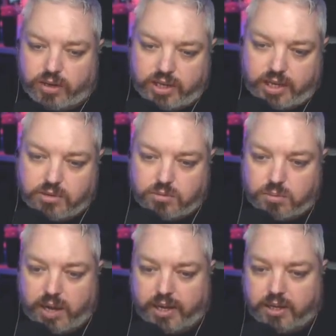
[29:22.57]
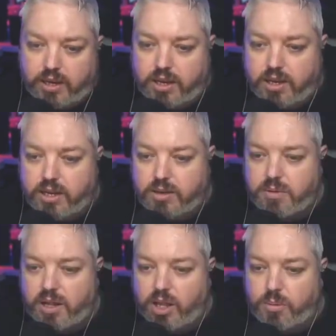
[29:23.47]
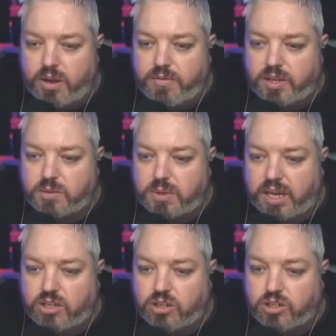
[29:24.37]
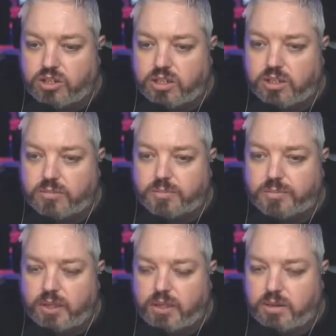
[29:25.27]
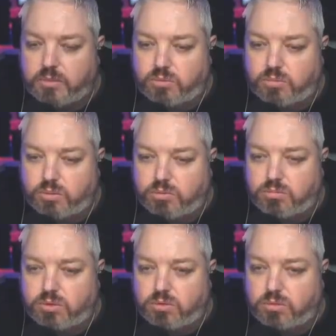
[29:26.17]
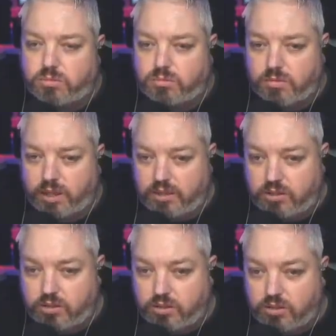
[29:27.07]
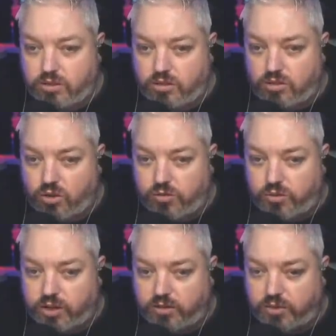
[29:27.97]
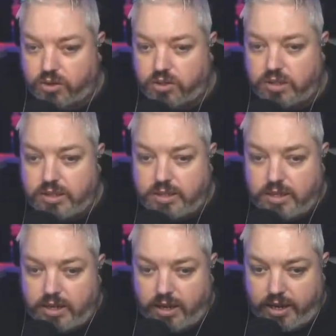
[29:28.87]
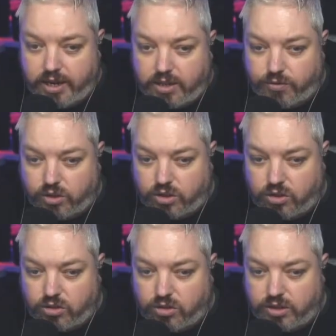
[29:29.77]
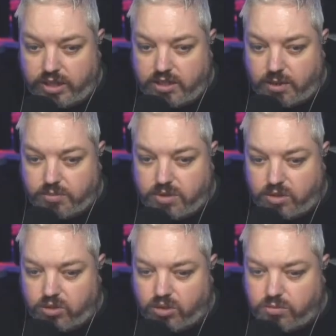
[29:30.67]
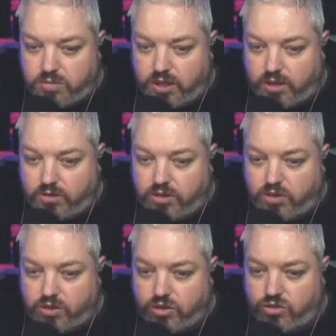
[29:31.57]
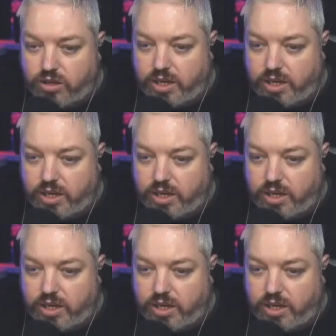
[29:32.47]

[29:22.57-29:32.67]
guys, we're back. A little bit of a spaghetti junction here. Let's just talk through this first. The first queue, the acceptance queue, comes down and you just go straight